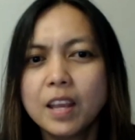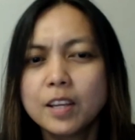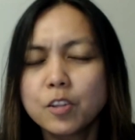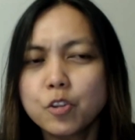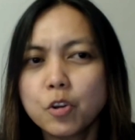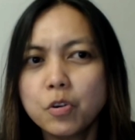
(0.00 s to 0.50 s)
Yep.
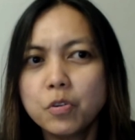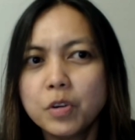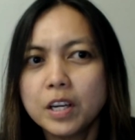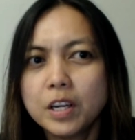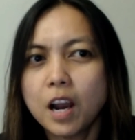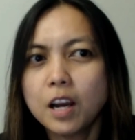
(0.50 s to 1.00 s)
So
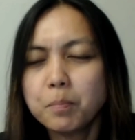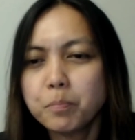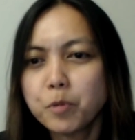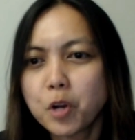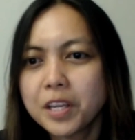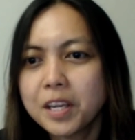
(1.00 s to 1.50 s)
um,
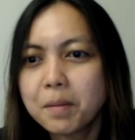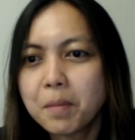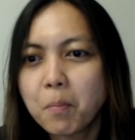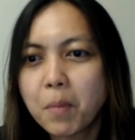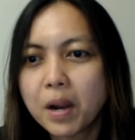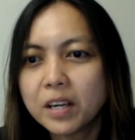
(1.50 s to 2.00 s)
talking
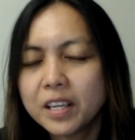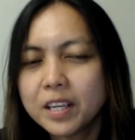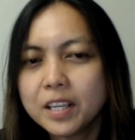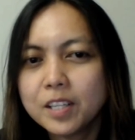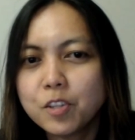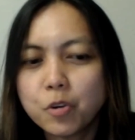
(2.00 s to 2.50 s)
about
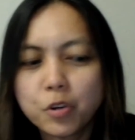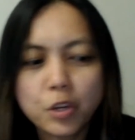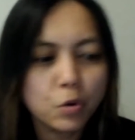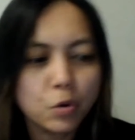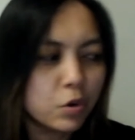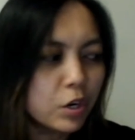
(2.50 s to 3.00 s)
marketing, so
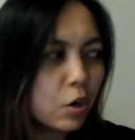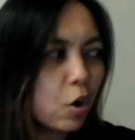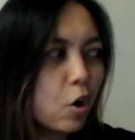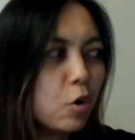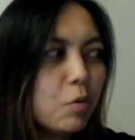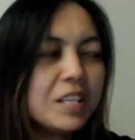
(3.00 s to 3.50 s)
you
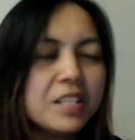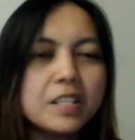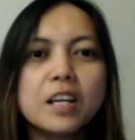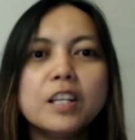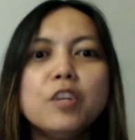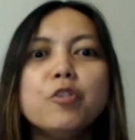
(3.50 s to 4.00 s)
always,
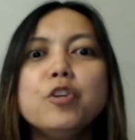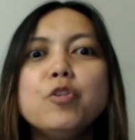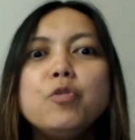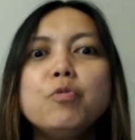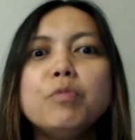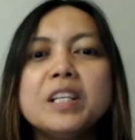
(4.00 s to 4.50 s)
uh, your
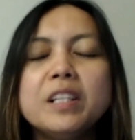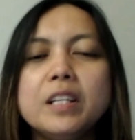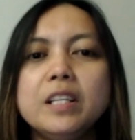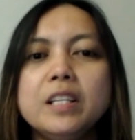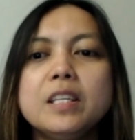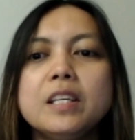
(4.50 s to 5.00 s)
new
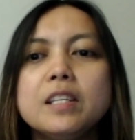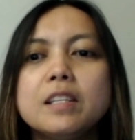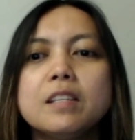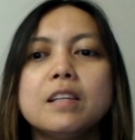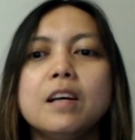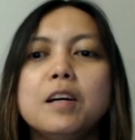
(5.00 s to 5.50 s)

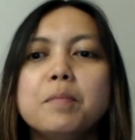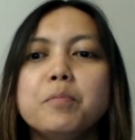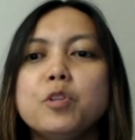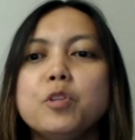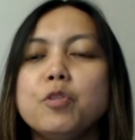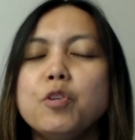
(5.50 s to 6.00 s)
releases, um,
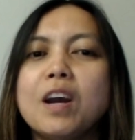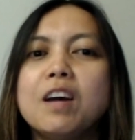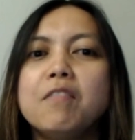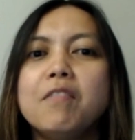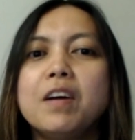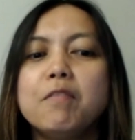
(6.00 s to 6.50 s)
so you
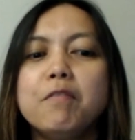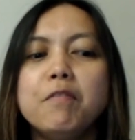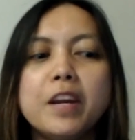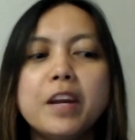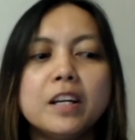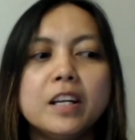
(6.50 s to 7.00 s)
have a
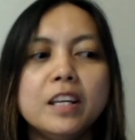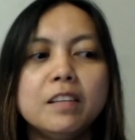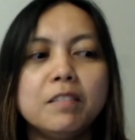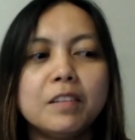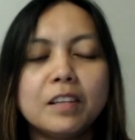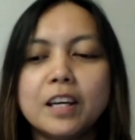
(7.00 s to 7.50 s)
very,